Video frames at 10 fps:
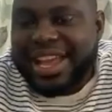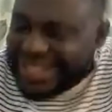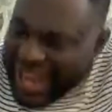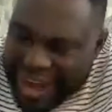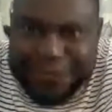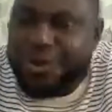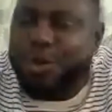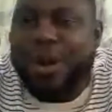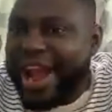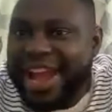It's
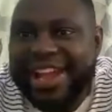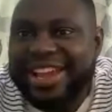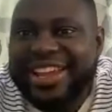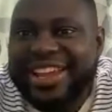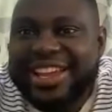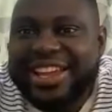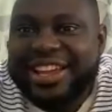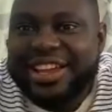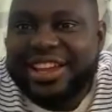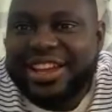everywhere,
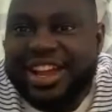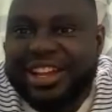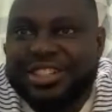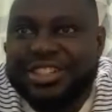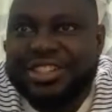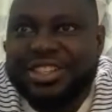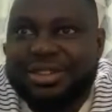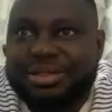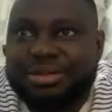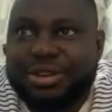and
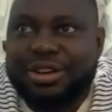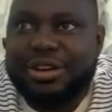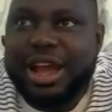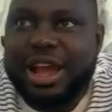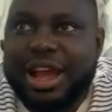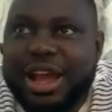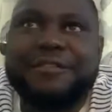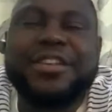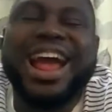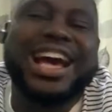every
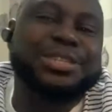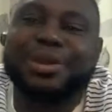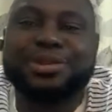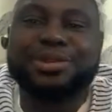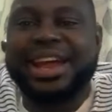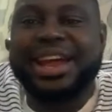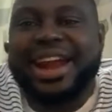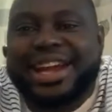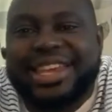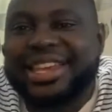aspect of the
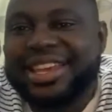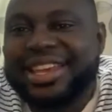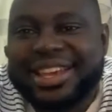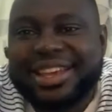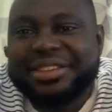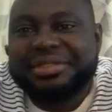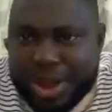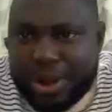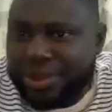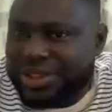hierarchy are
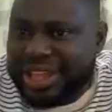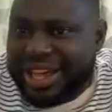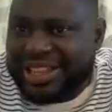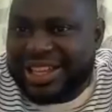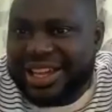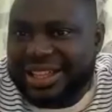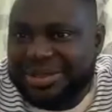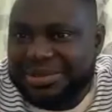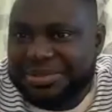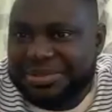involved one way
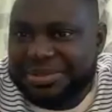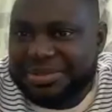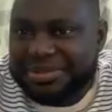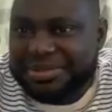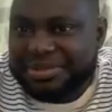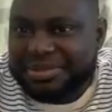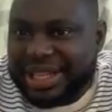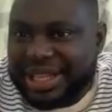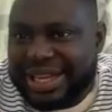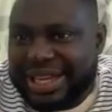or the other,
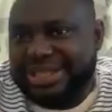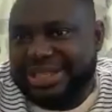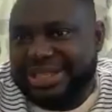and that